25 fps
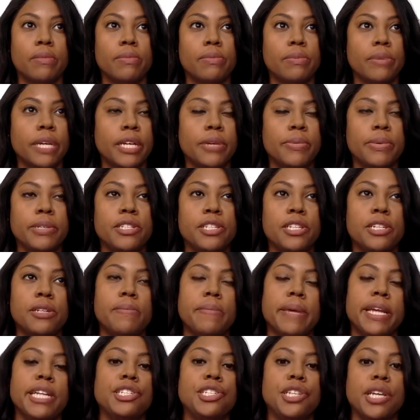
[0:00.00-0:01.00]
like she
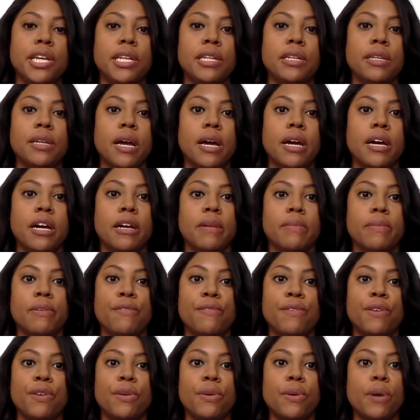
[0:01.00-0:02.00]
mentioned,
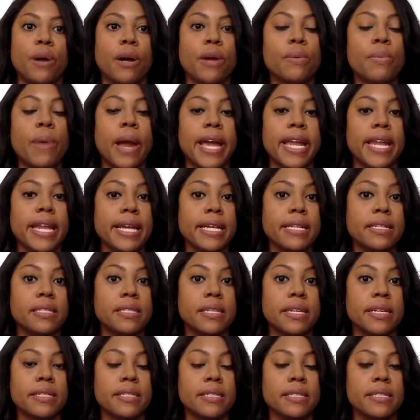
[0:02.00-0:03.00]
if you are writing in
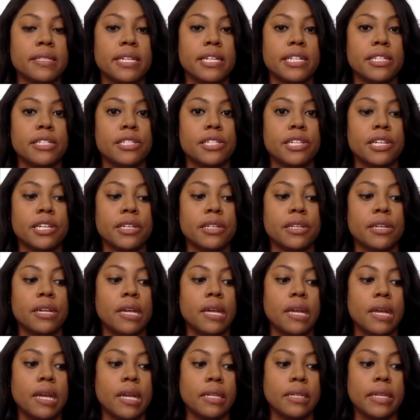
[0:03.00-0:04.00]
sixth edition,
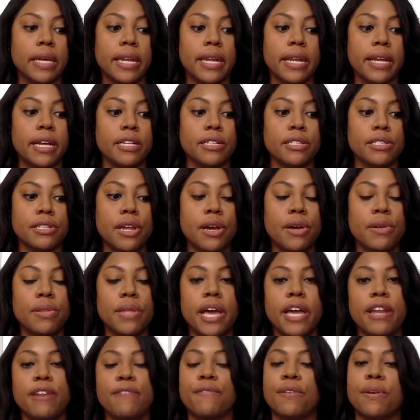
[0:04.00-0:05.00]
letting us know
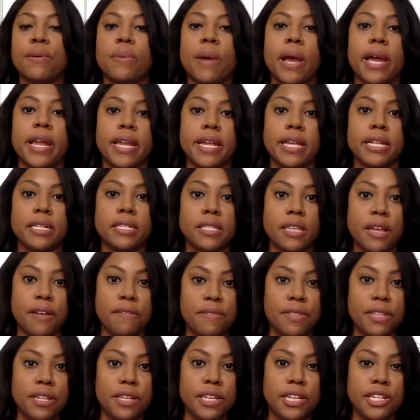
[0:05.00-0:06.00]
that. If you're writing in
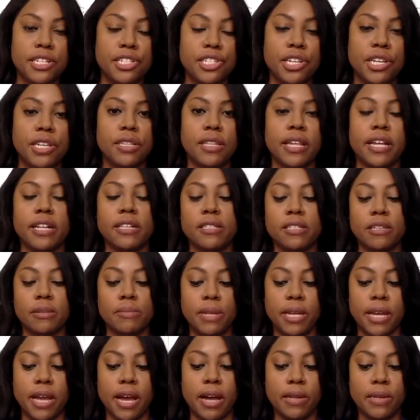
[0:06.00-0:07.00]
seventh edition, that's
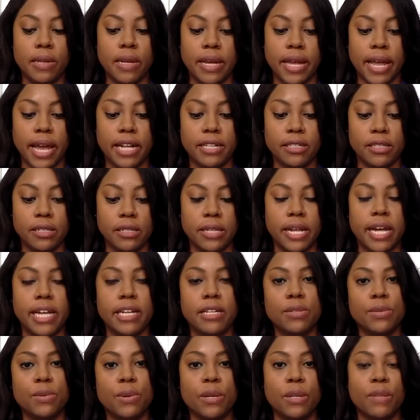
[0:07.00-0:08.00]
something I'll look at. So that
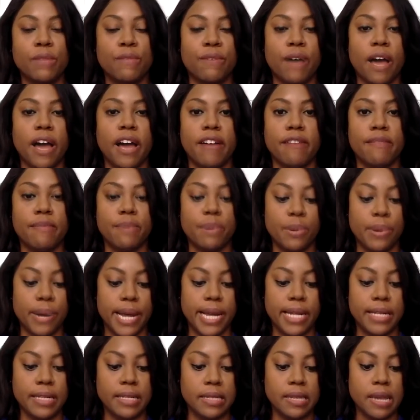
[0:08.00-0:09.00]
is worth 5
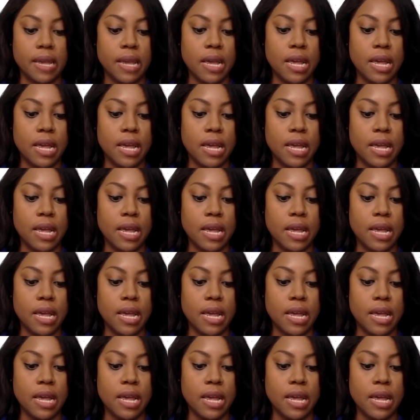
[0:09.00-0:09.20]
points.